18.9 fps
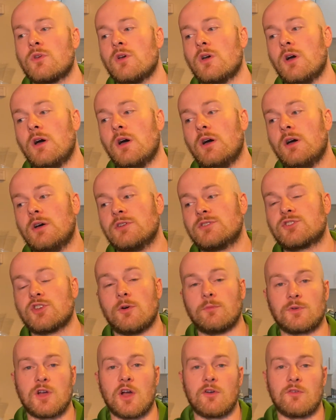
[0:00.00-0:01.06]

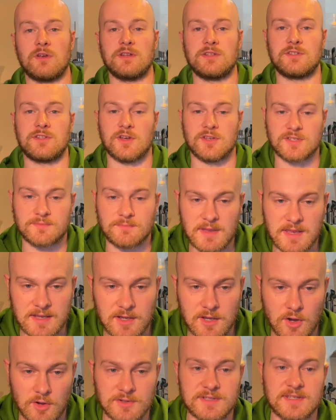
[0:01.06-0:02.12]
Tom Curry does
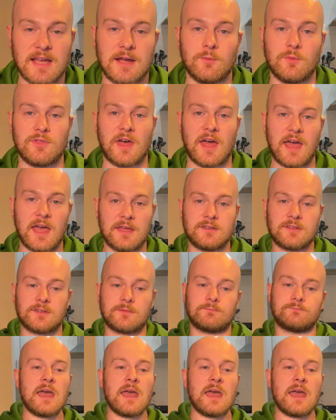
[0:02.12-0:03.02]
make contact with the head,